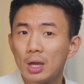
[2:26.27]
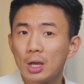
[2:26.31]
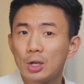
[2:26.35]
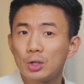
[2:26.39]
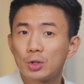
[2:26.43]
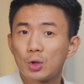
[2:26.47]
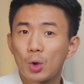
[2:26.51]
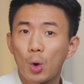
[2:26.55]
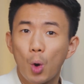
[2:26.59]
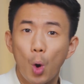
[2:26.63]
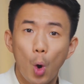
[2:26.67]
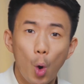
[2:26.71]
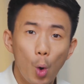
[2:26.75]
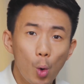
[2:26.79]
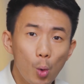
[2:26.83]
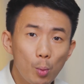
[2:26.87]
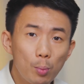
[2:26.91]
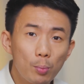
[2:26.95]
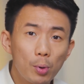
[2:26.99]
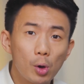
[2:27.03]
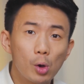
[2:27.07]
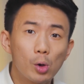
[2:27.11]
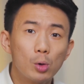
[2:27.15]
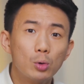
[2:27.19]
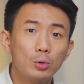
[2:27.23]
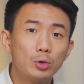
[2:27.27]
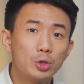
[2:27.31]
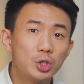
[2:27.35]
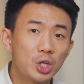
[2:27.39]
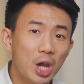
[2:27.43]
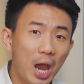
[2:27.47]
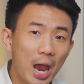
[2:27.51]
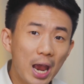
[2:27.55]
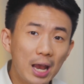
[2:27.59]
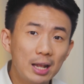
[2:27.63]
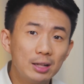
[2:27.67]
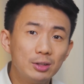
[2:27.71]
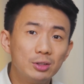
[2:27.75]
So Opal
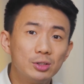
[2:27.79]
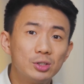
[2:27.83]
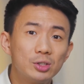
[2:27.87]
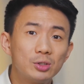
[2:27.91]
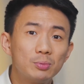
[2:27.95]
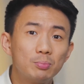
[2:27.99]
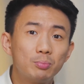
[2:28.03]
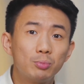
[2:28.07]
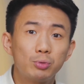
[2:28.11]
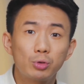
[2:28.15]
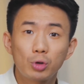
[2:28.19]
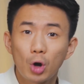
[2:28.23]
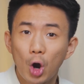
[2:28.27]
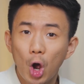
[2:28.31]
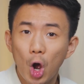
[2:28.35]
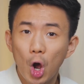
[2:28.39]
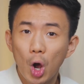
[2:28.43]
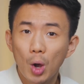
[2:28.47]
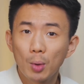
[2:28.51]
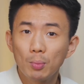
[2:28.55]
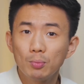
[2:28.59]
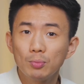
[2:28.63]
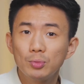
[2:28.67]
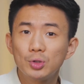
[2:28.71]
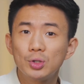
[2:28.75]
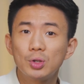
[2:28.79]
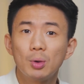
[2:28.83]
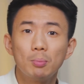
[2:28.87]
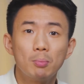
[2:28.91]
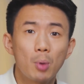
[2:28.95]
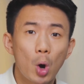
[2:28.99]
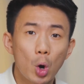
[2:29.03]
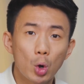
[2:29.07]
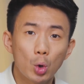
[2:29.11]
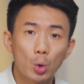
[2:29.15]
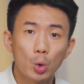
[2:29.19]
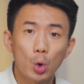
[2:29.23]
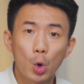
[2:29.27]
chains prompts,
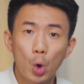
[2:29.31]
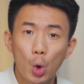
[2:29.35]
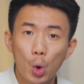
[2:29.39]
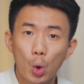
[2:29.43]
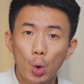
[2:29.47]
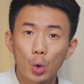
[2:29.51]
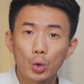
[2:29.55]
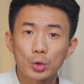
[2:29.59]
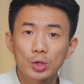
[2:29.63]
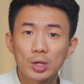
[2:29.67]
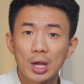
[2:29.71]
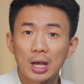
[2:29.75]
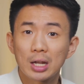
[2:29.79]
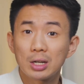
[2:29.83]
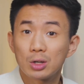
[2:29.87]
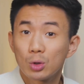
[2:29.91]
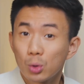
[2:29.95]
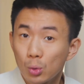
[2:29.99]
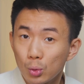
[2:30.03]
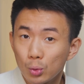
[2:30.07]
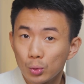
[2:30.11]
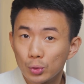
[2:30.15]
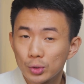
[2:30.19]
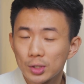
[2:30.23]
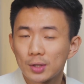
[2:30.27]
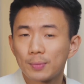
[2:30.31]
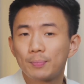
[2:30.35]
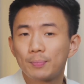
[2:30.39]
model calls, and tools.